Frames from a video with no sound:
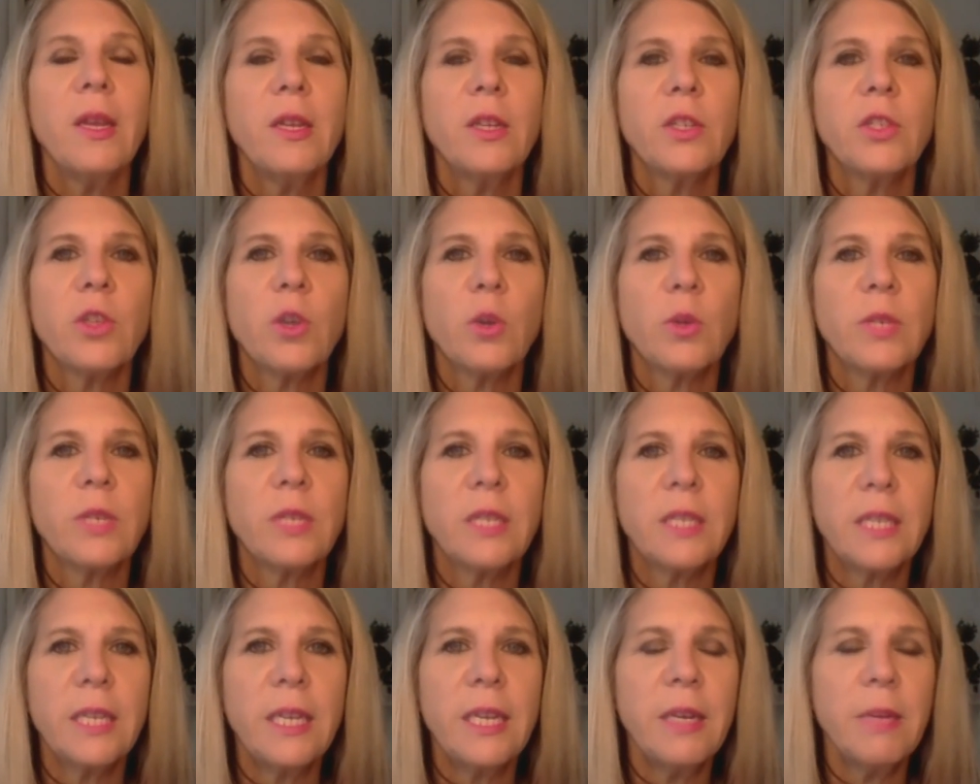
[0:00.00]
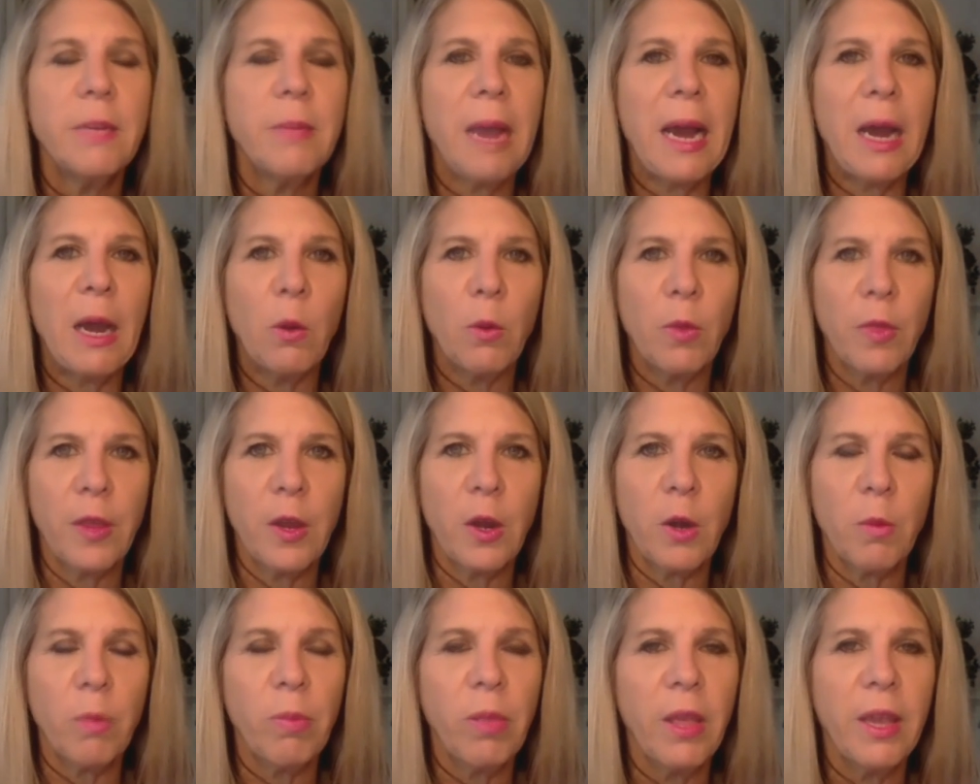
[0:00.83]
So to see him out
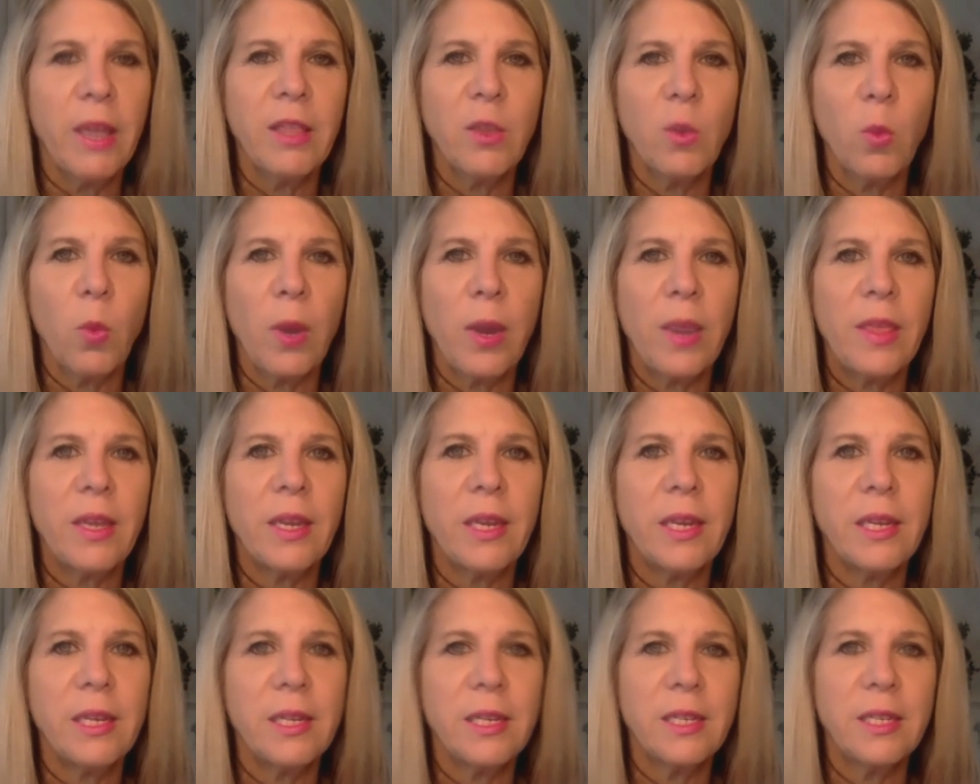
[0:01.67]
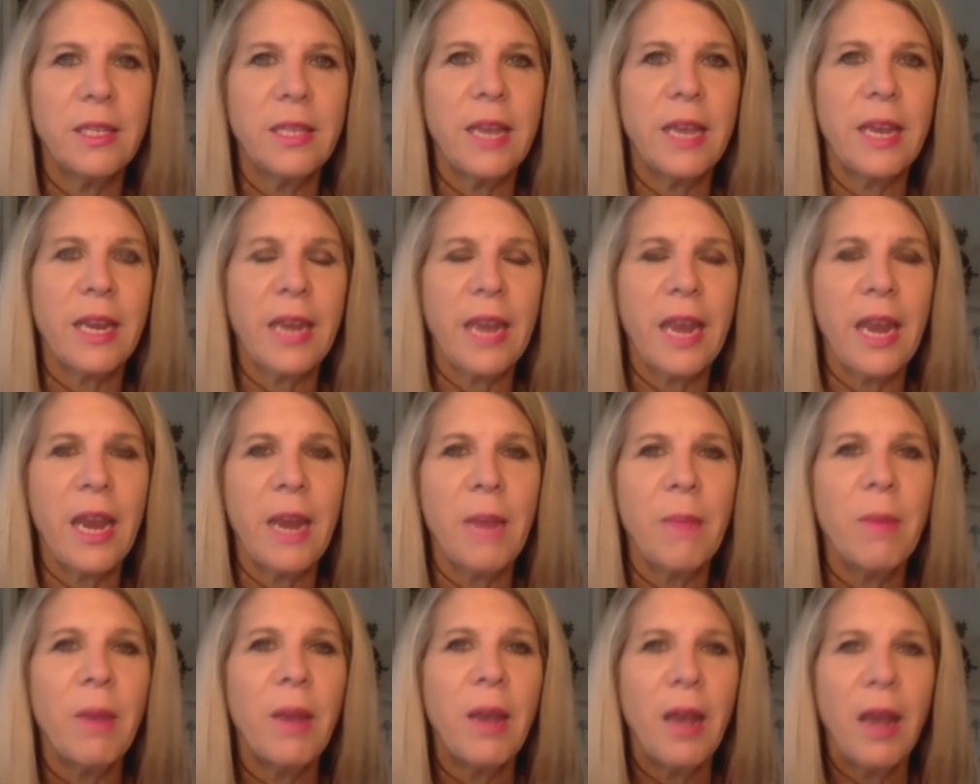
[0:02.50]
there playing the way that he did in that
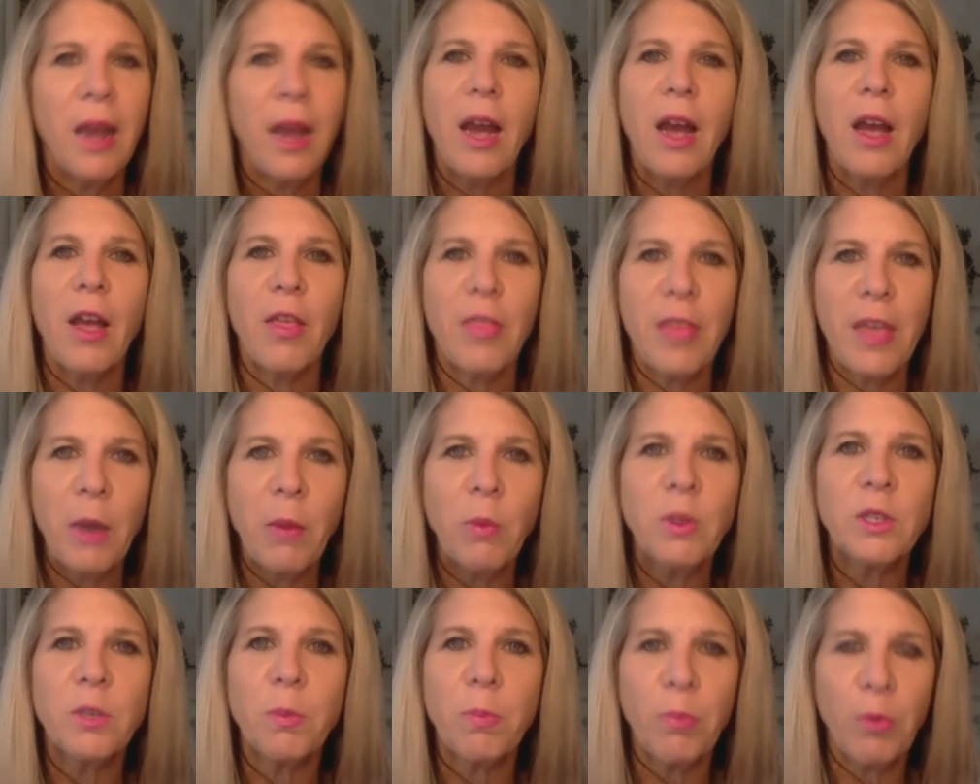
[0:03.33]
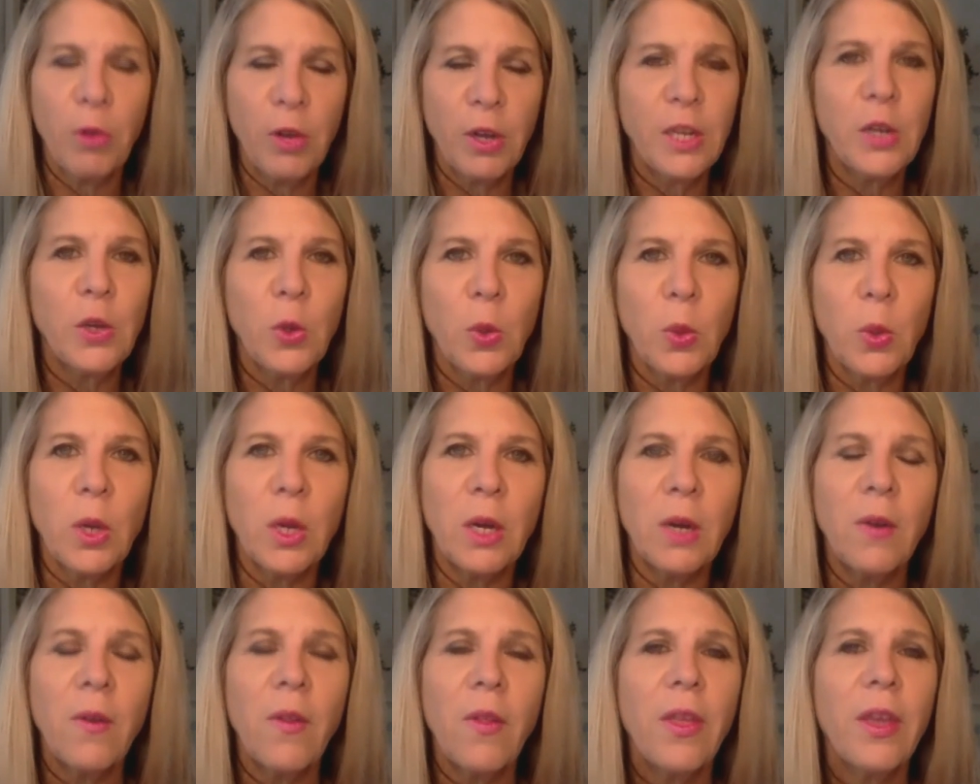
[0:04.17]
game, uh, that was pretty
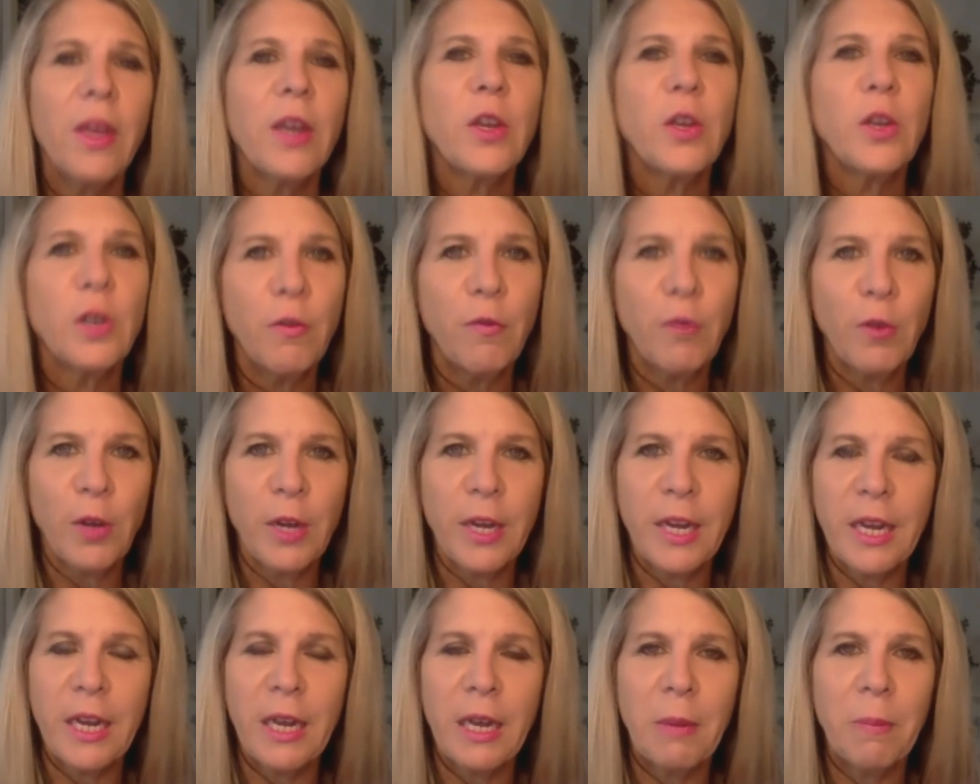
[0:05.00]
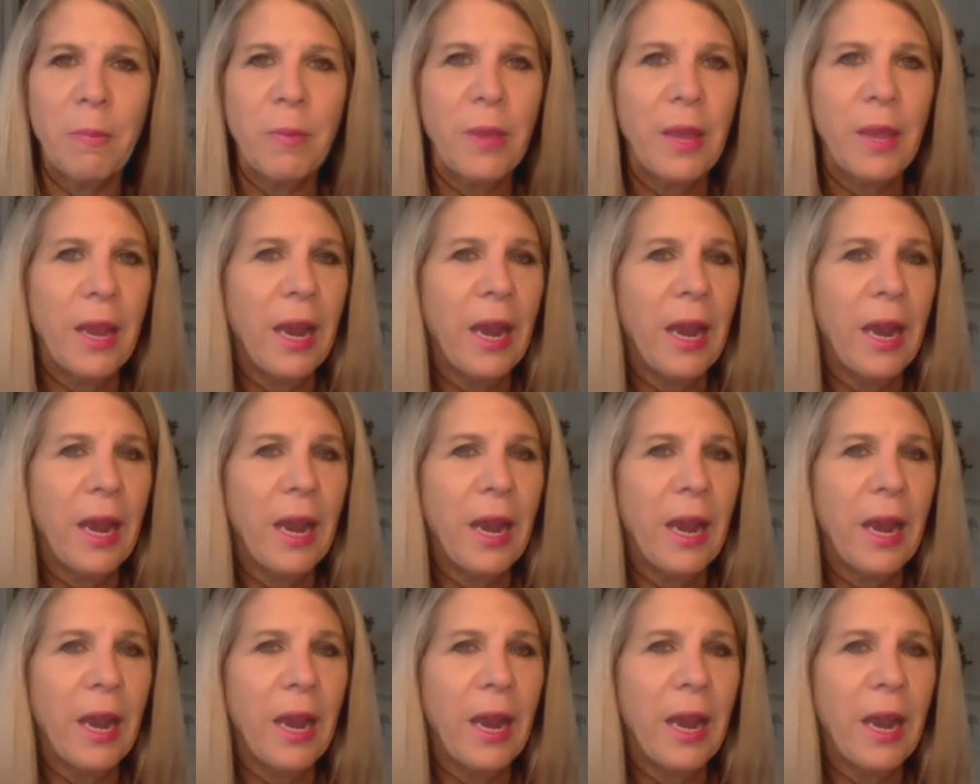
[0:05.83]
cool. Good for him.